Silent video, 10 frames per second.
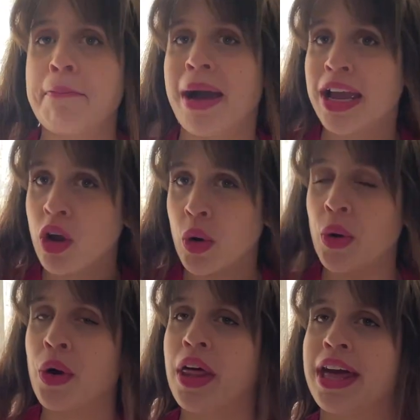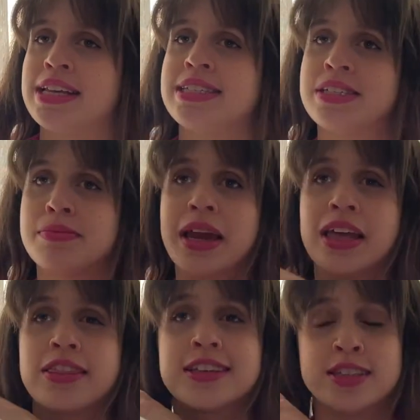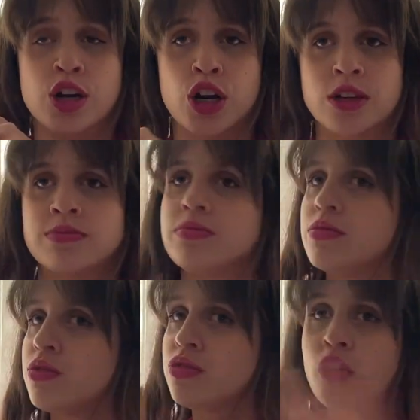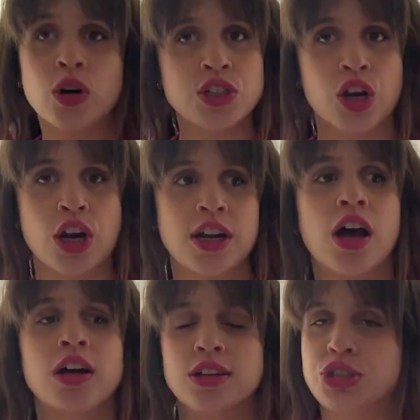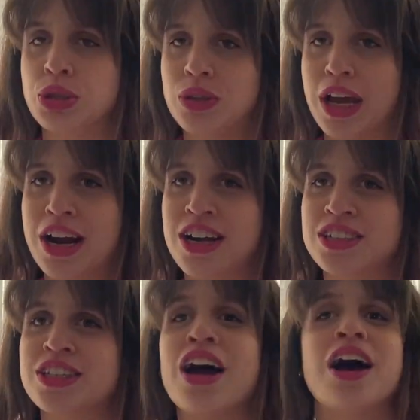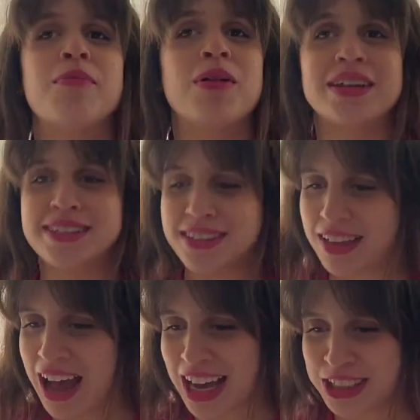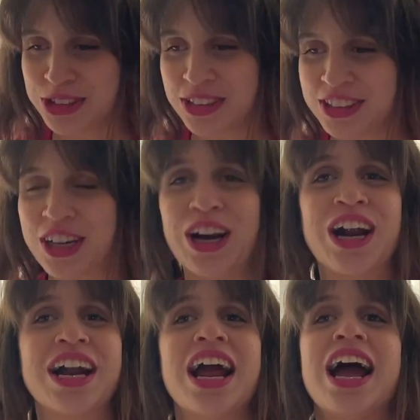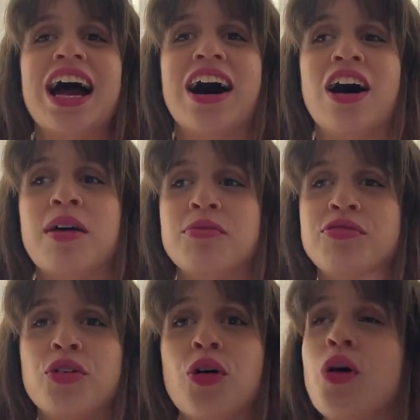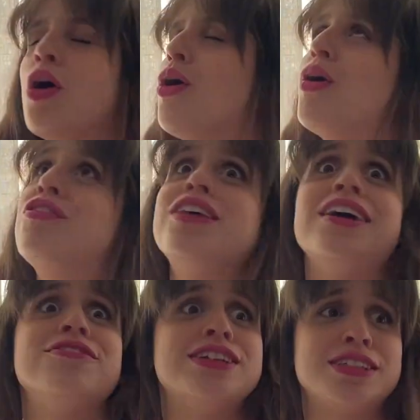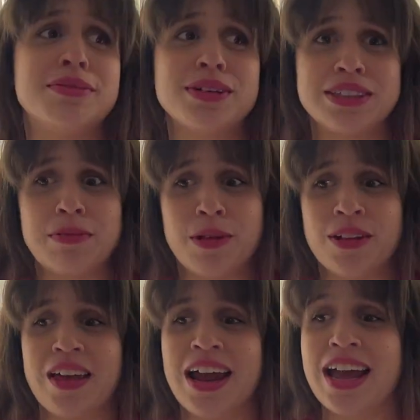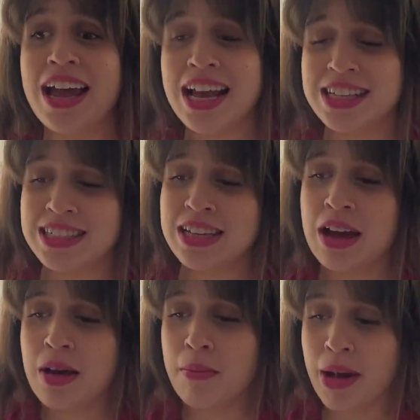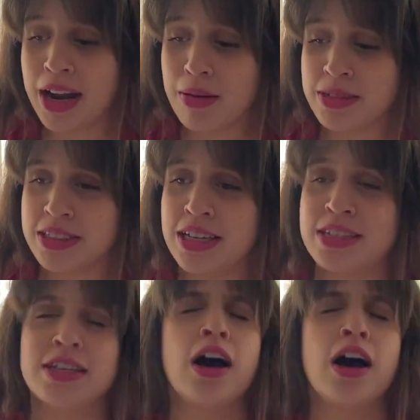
my goal is to make the skirt full skirt, the 2 layers plus the extra skirt, full with the invisible zipper that is my nemesis.